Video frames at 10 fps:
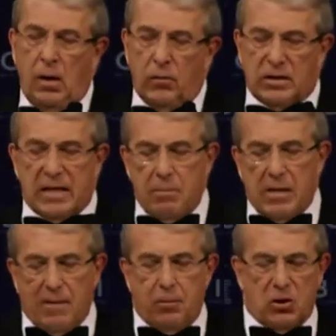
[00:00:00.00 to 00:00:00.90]
The
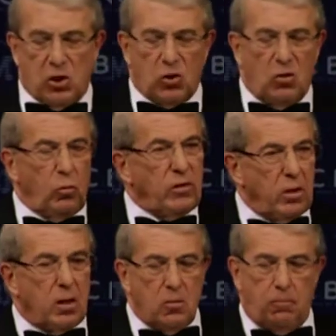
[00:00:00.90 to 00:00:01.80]
CBI position, with
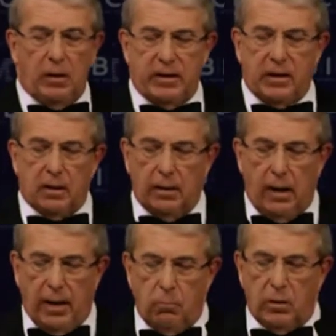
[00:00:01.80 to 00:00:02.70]
no political
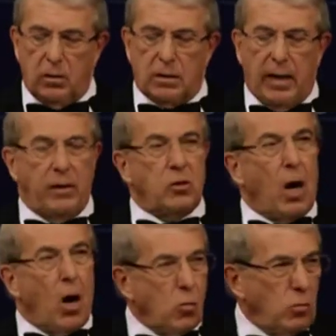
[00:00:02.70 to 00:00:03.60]
alignment and
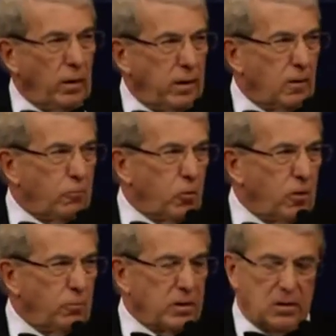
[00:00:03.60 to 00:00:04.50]
only a
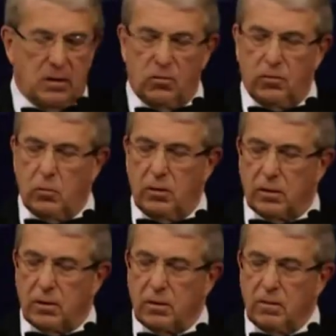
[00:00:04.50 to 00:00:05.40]
pro-business
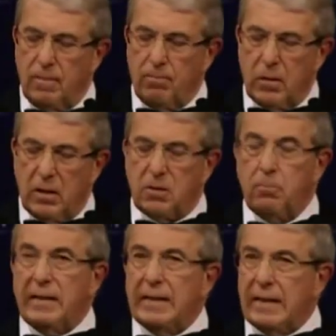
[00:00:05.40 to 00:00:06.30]
focus, has
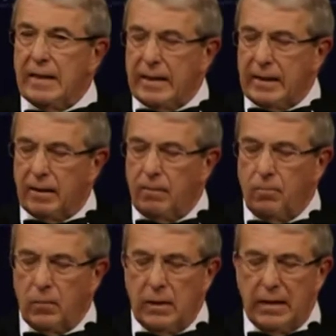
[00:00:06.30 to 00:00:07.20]
been clear
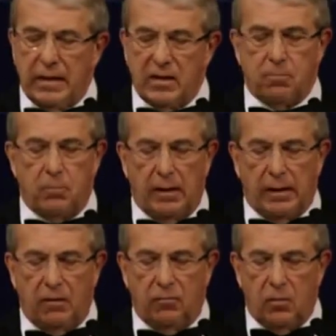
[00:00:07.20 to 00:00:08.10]
in its
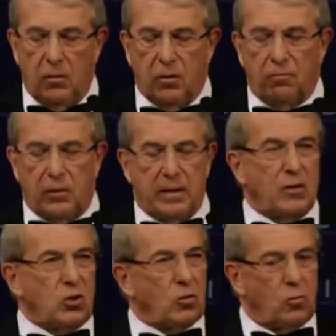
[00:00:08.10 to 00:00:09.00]
belief that
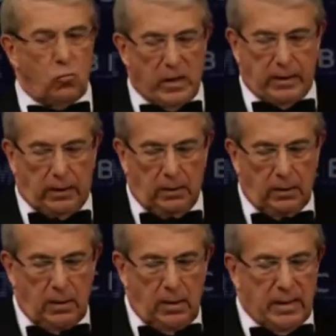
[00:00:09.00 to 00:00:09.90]
financial rigor
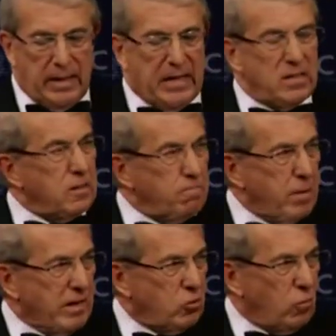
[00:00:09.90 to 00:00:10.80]
is the
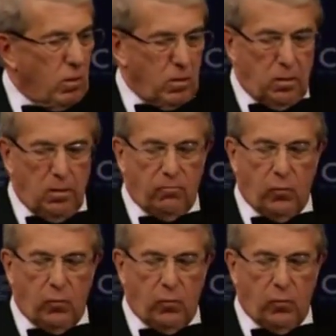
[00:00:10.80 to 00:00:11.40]
bedrock of